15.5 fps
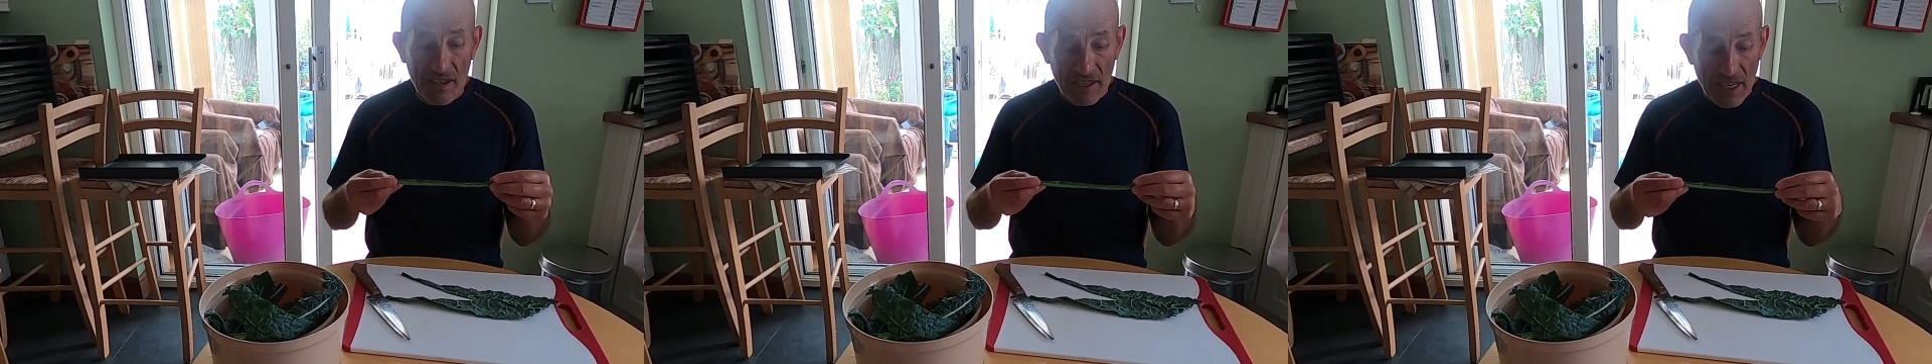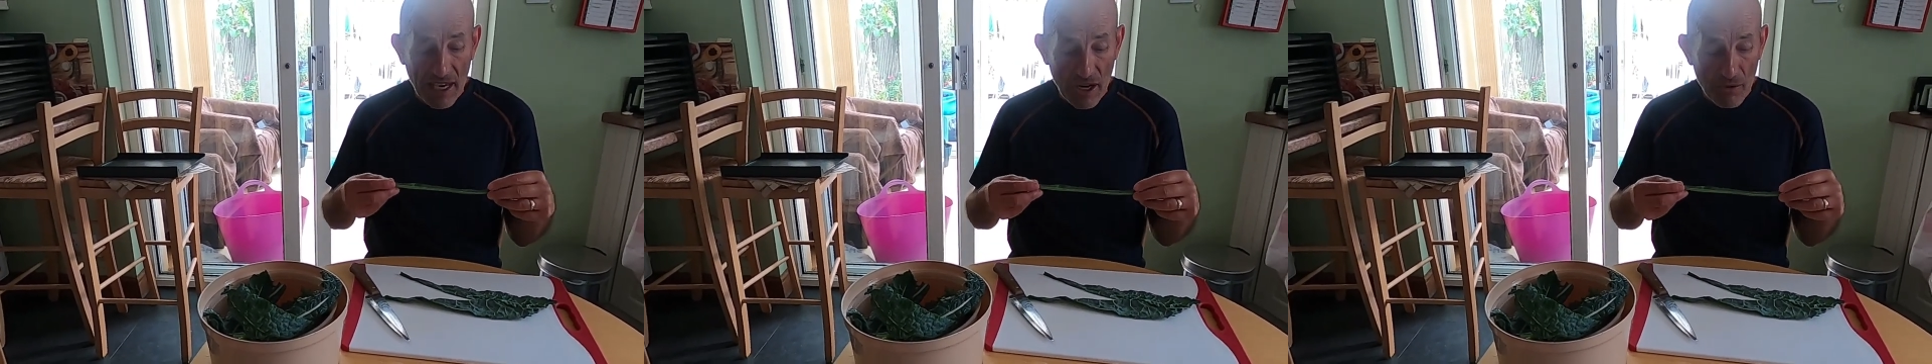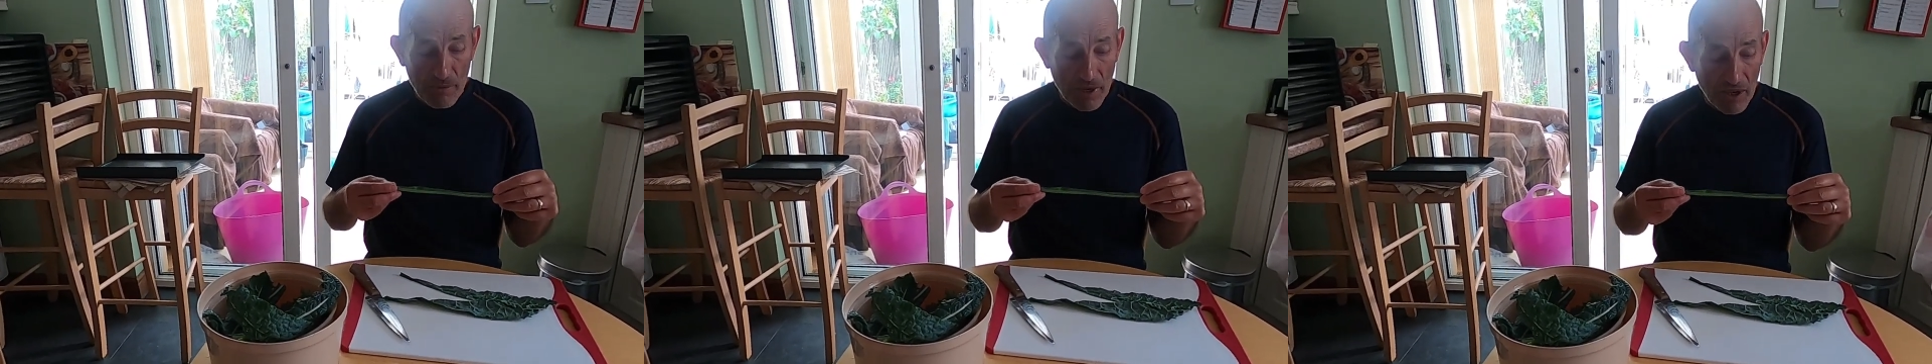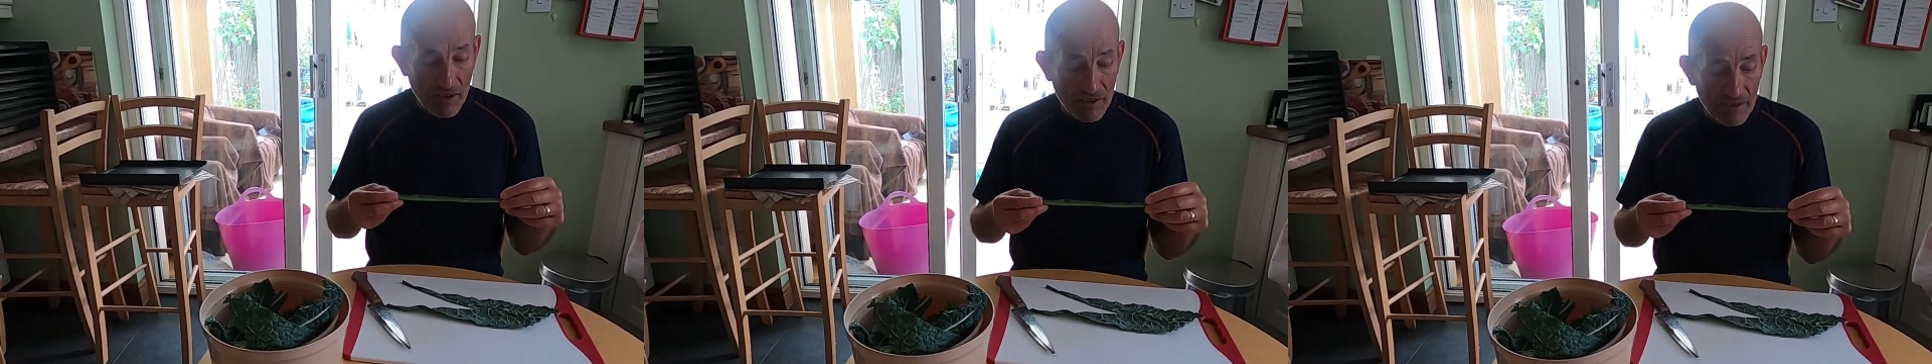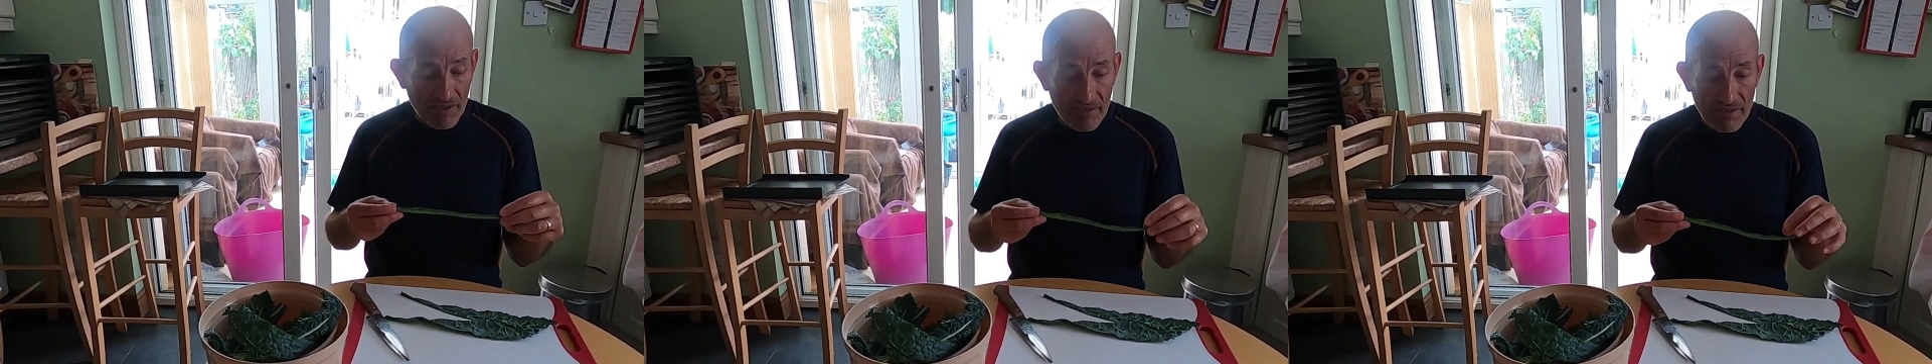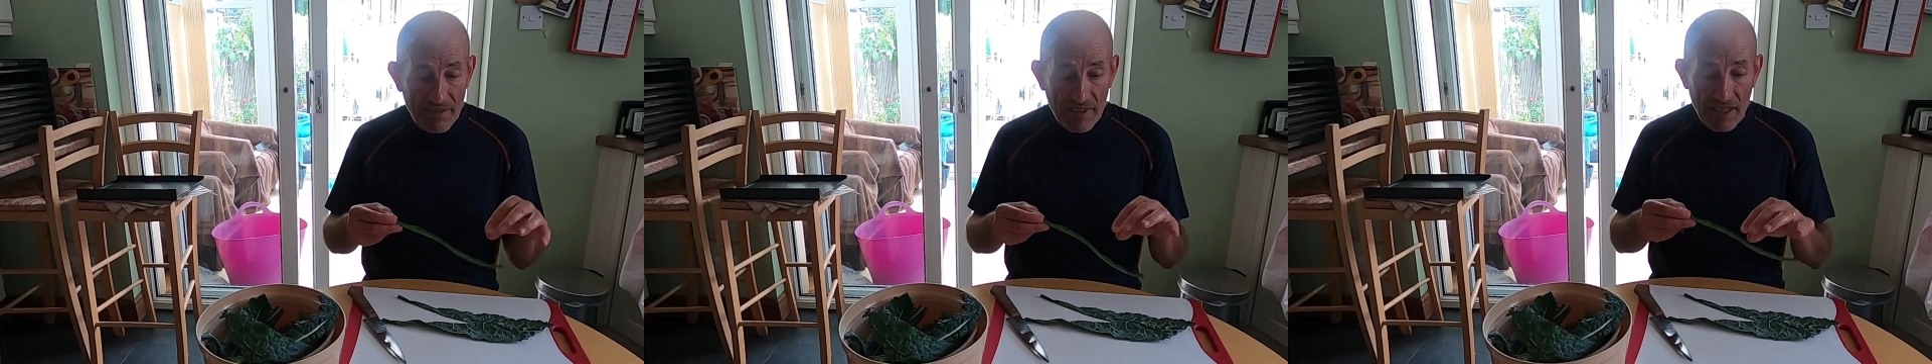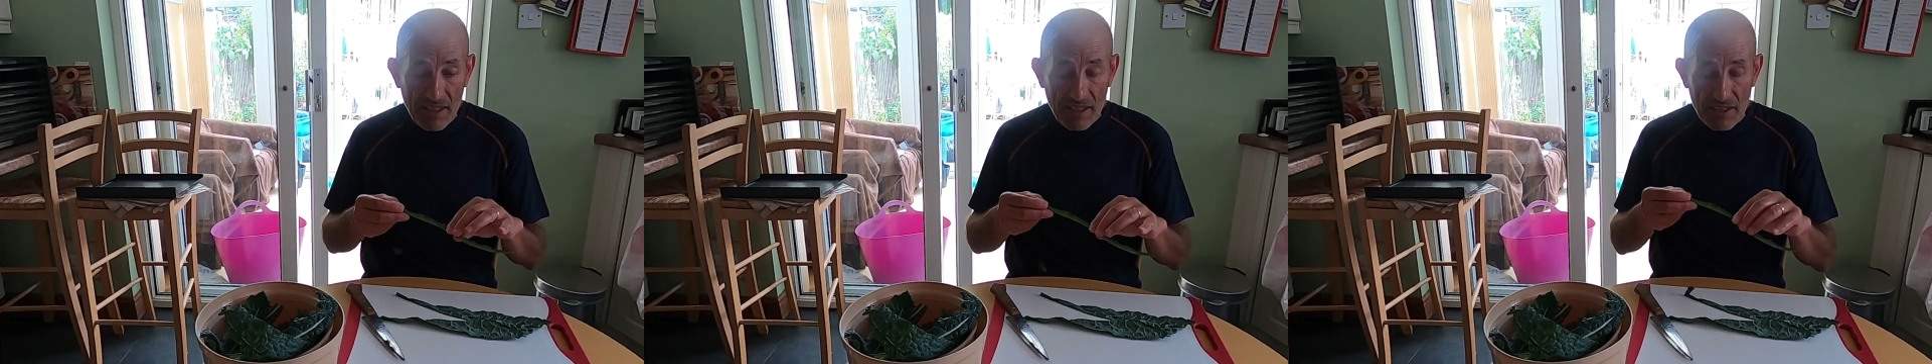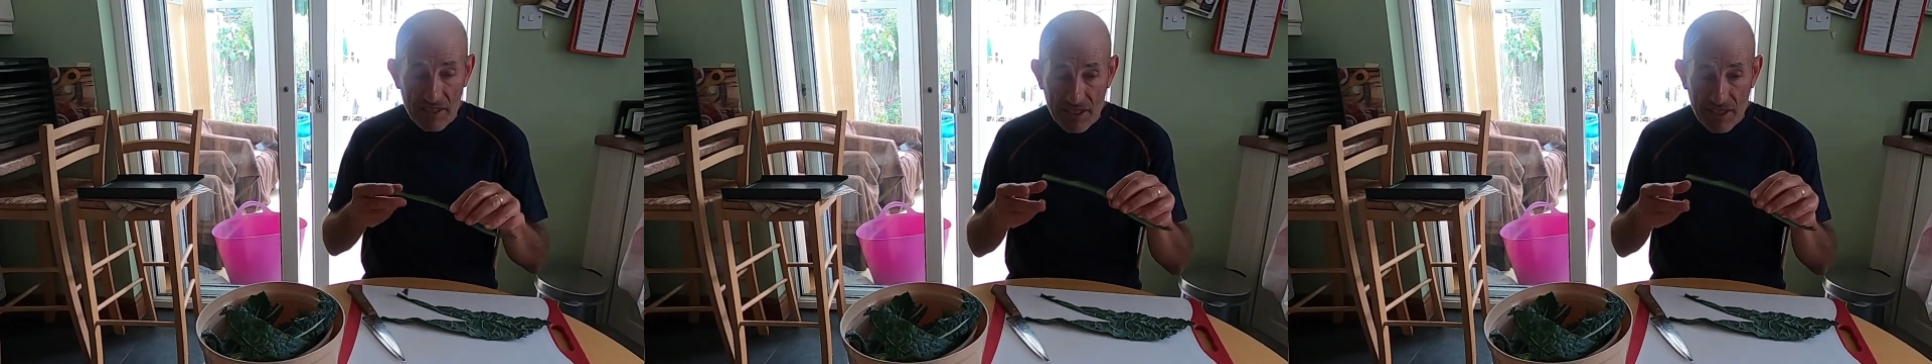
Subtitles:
kale plant, the